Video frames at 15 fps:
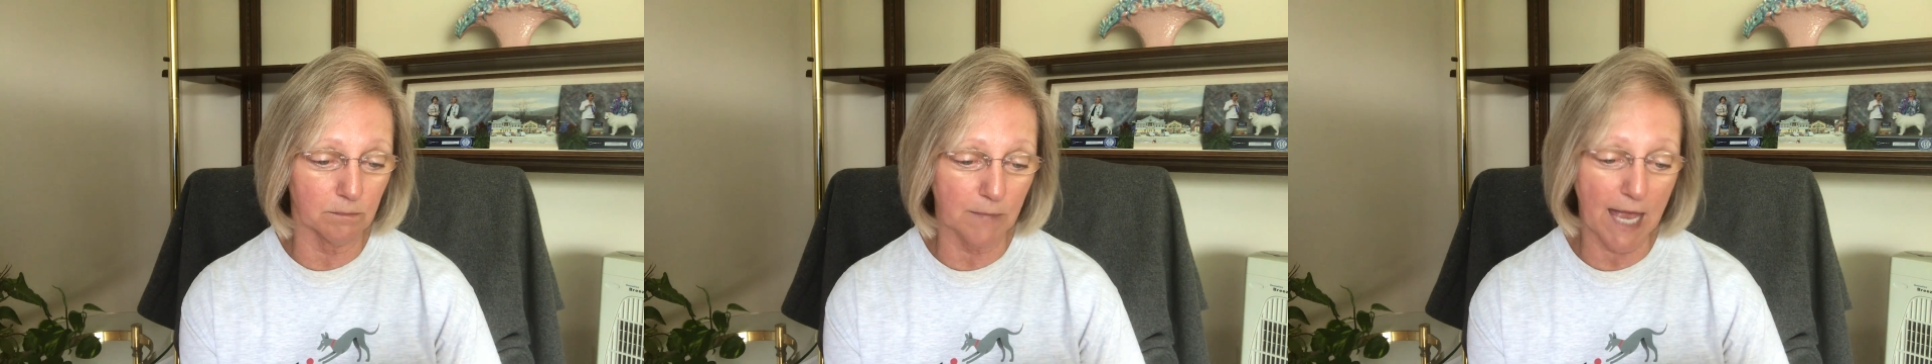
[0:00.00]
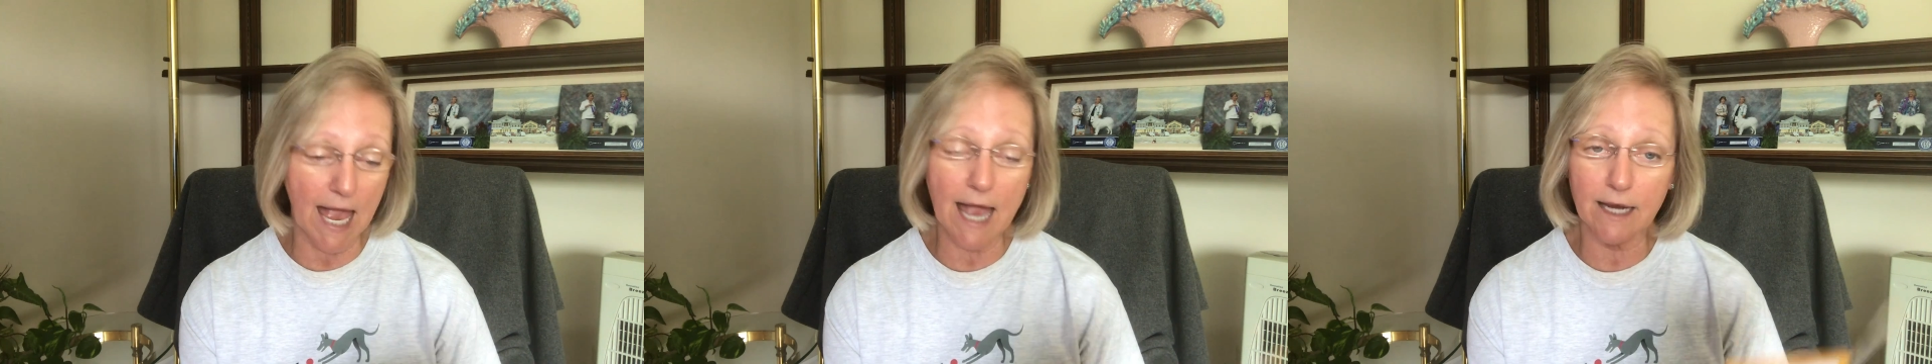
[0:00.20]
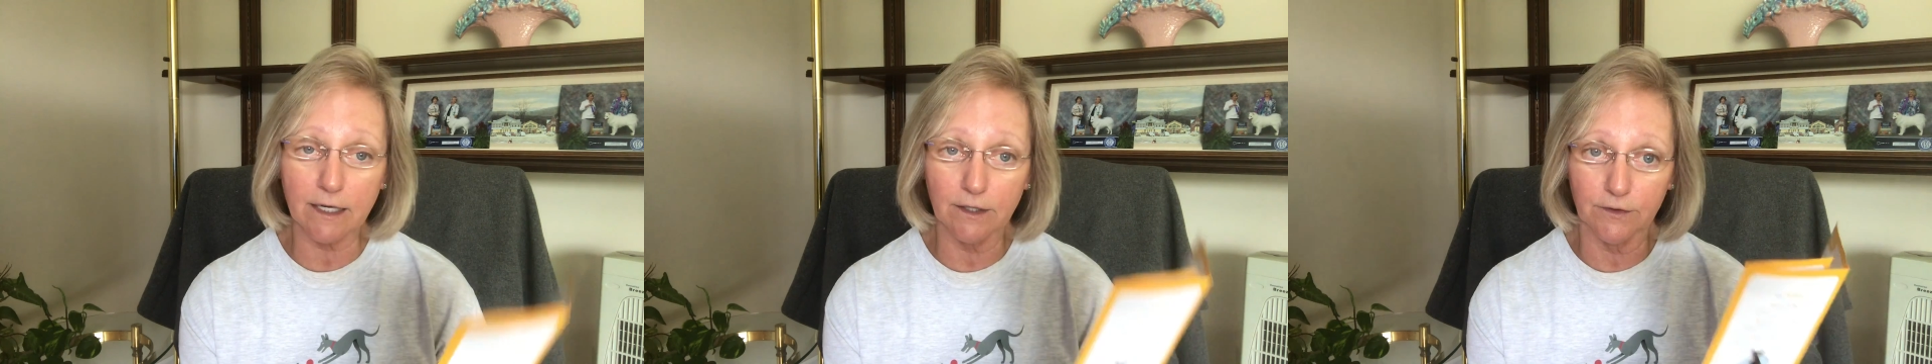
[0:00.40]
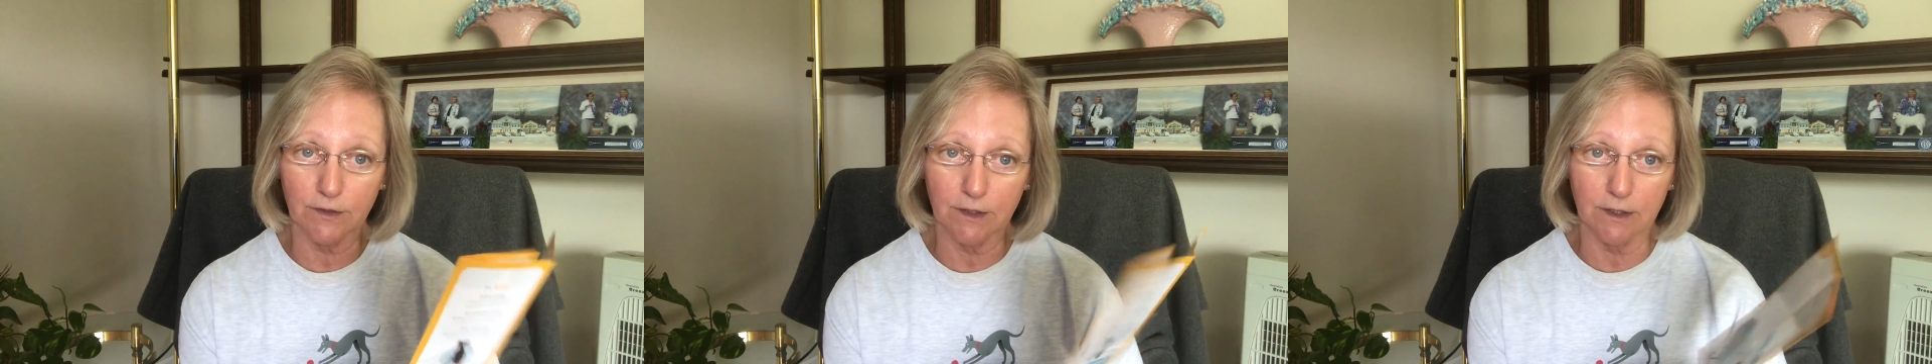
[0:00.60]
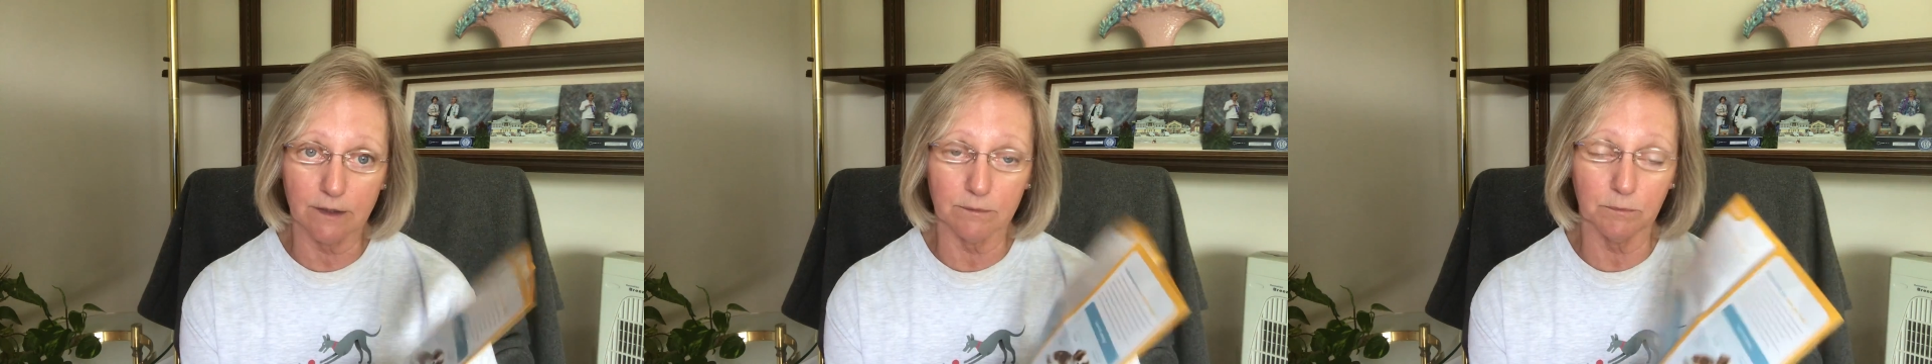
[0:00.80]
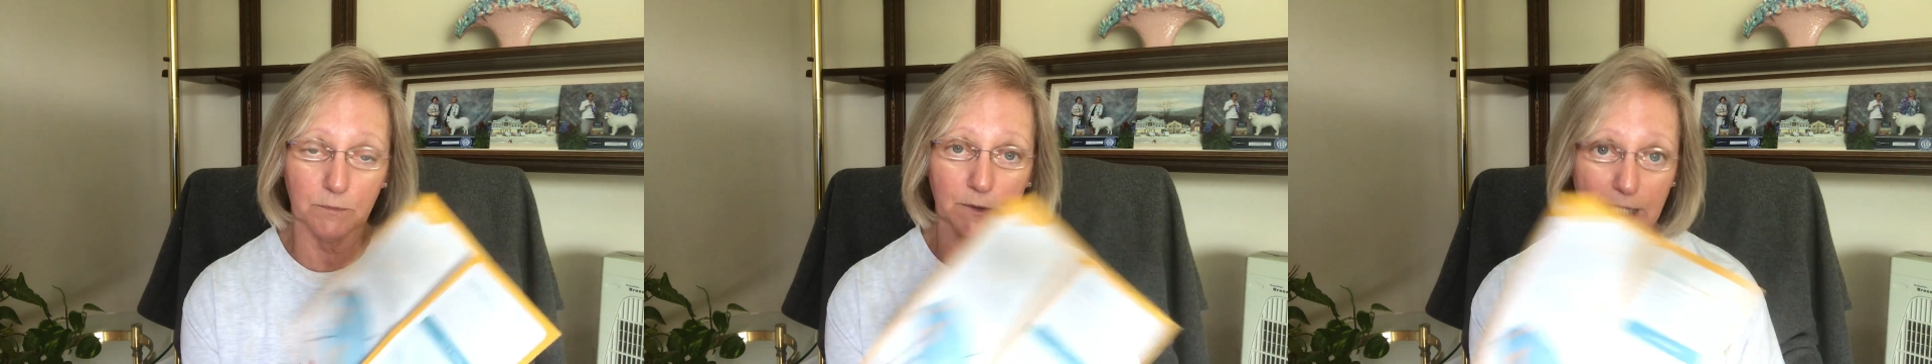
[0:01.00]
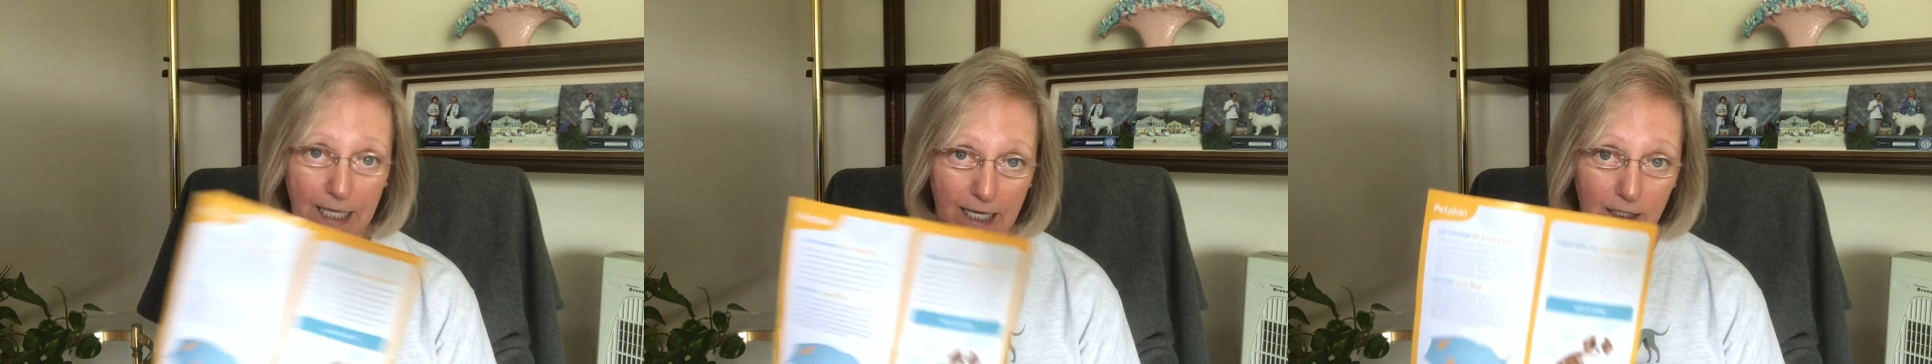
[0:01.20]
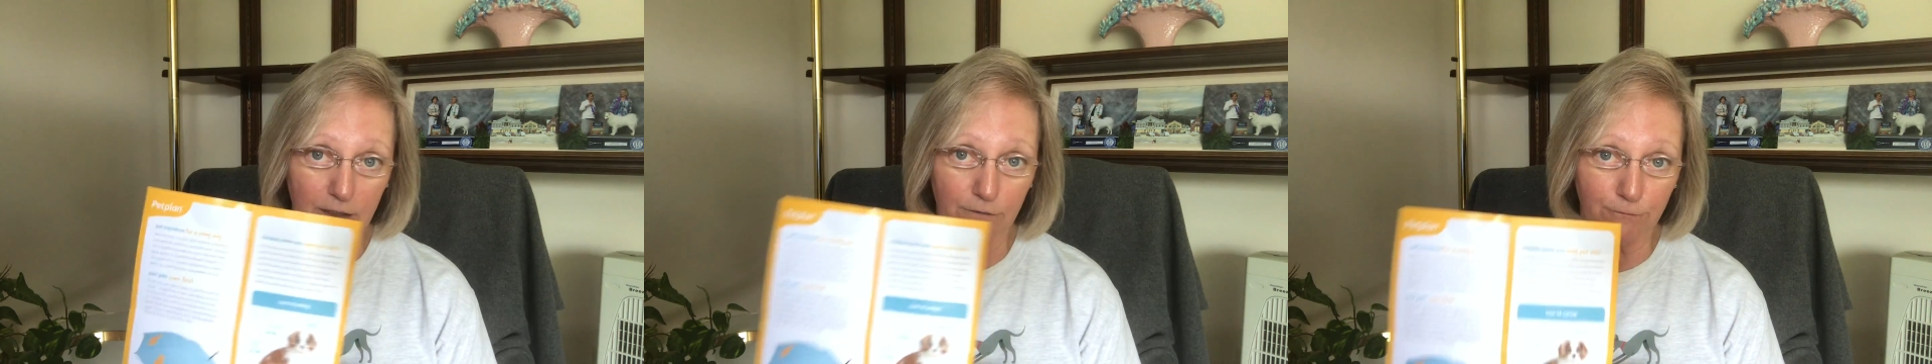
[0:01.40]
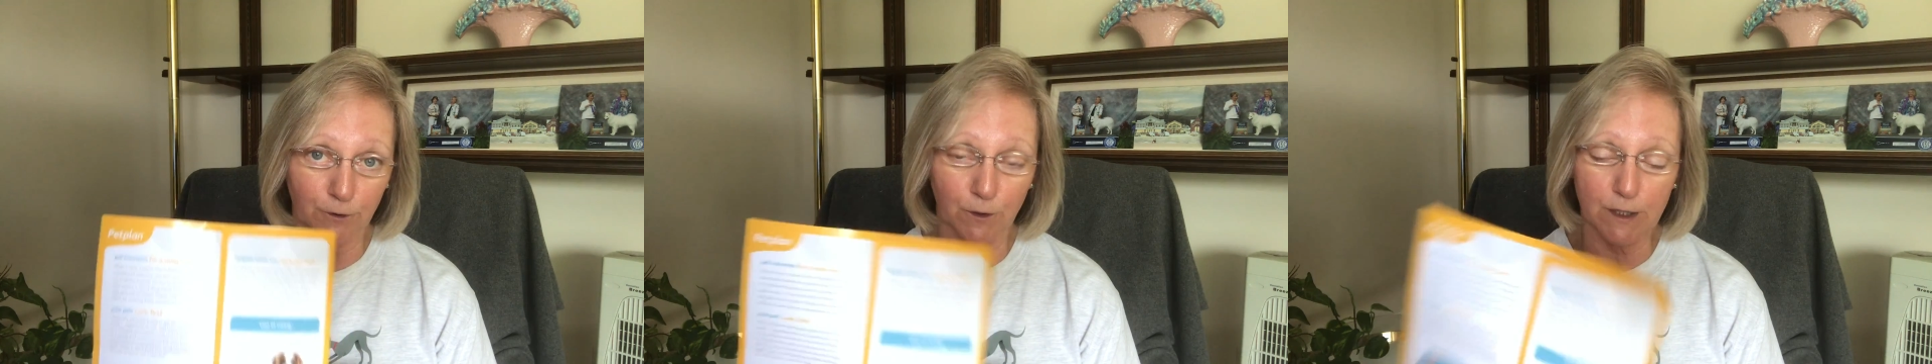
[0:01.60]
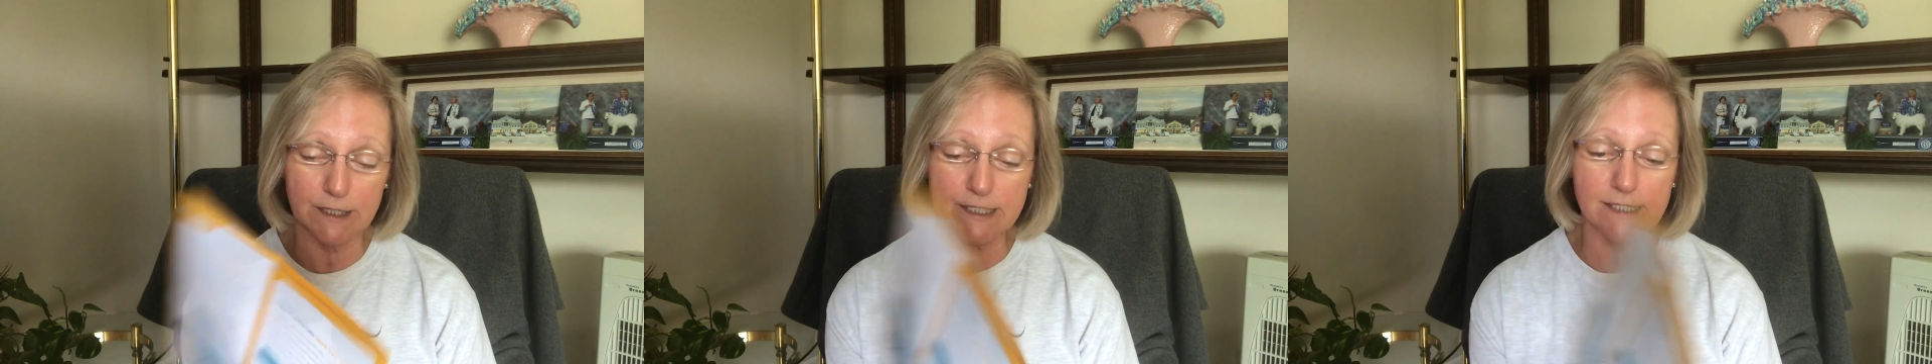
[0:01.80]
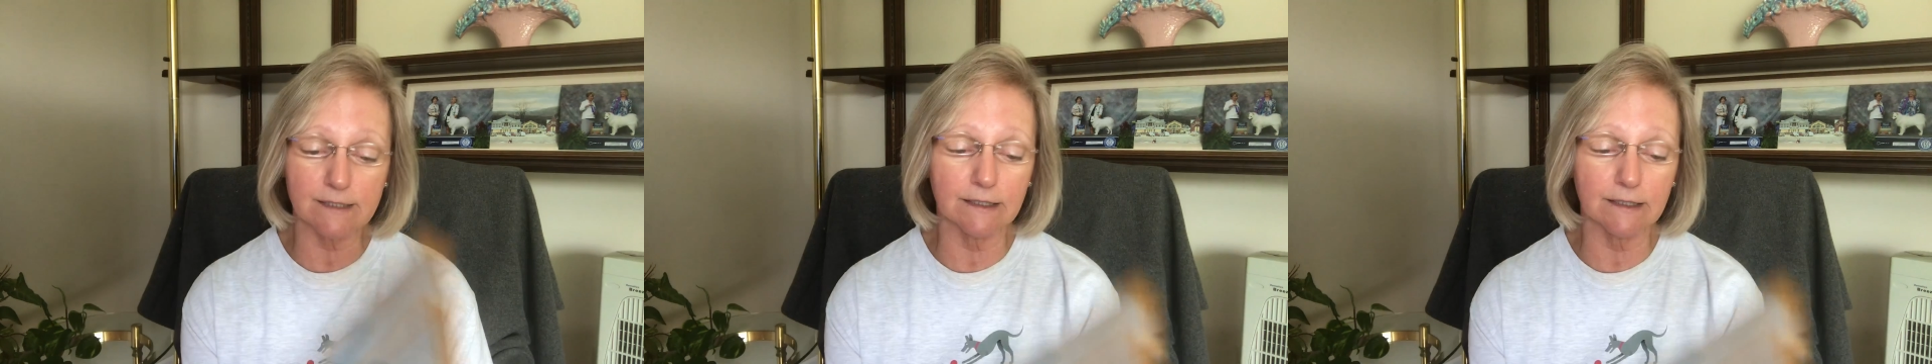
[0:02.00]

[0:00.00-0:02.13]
back of the plan, of course,